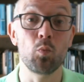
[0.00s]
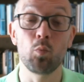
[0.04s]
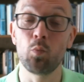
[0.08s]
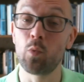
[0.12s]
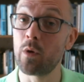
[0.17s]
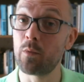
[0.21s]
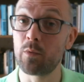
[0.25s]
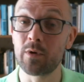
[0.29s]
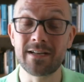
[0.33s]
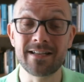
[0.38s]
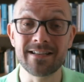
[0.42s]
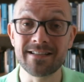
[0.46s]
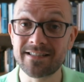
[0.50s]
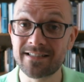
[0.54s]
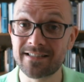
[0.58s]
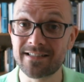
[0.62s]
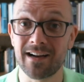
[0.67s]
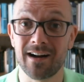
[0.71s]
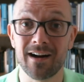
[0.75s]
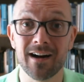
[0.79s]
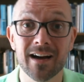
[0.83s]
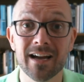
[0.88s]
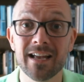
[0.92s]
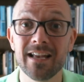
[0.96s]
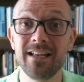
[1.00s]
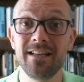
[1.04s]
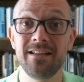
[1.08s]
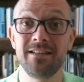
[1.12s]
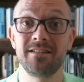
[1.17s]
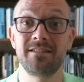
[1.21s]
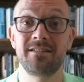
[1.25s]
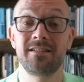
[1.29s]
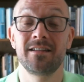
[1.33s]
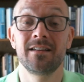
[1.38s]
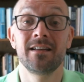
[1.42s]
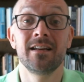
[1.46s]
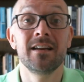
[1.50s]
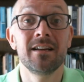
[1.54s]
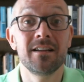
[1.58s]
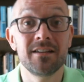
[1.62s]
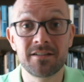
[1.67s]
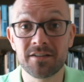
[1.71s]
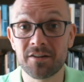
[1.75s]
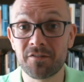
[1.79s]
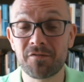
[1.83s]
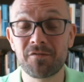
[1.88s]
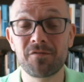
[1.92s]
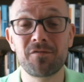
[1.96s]
we were designed
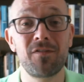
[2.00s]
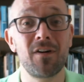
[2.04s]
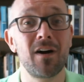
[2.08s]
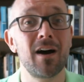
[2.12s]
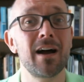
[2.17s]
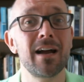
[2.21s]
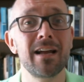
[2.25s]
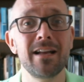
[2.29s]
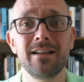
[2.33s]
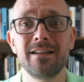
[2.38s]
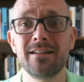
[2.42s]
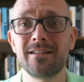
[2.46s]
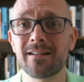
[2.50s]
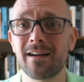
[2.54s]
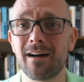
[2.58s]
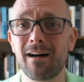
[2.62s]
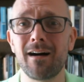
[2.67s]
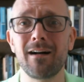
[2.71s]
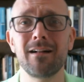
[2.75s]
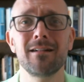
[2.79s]
to find